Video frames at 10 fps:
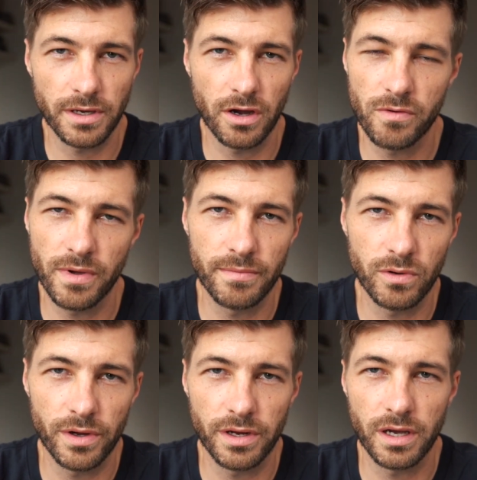I remember
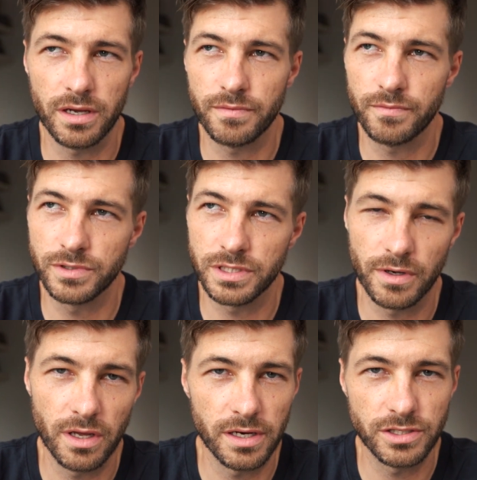when I was in
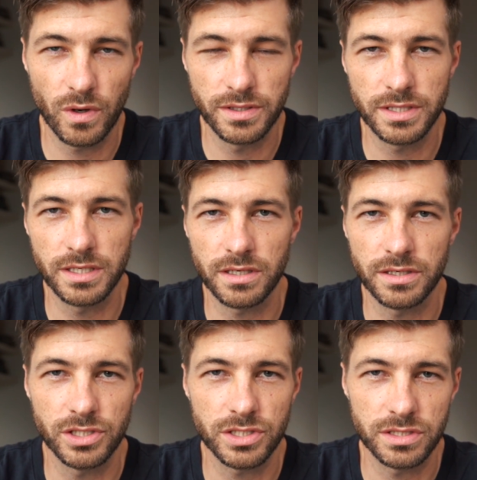my early 20s,
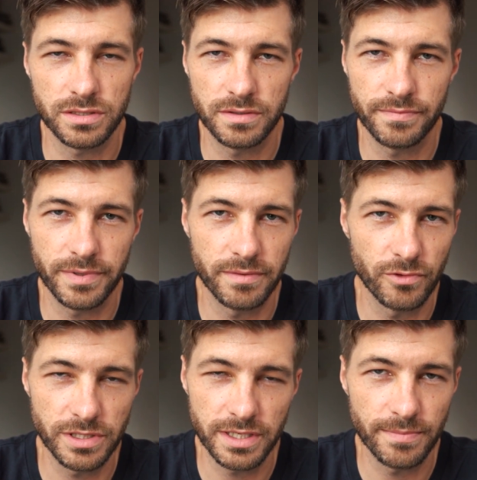I'd just been
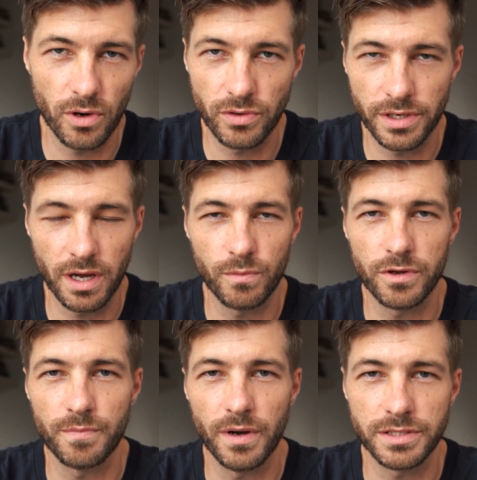recently broken up
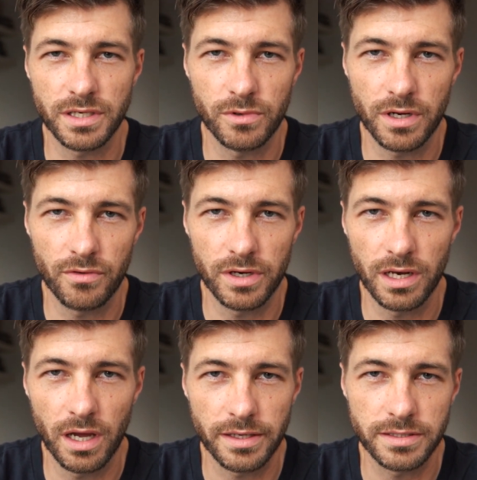with by someone I really
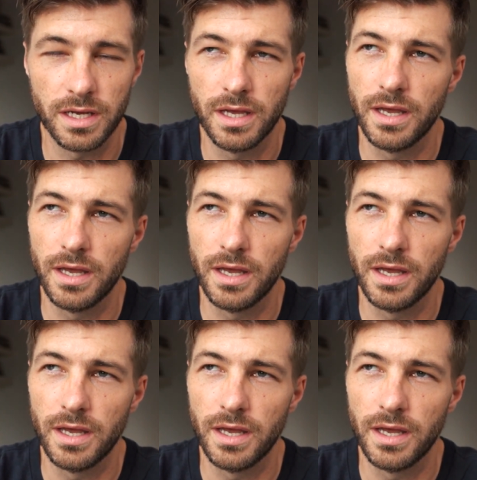liked,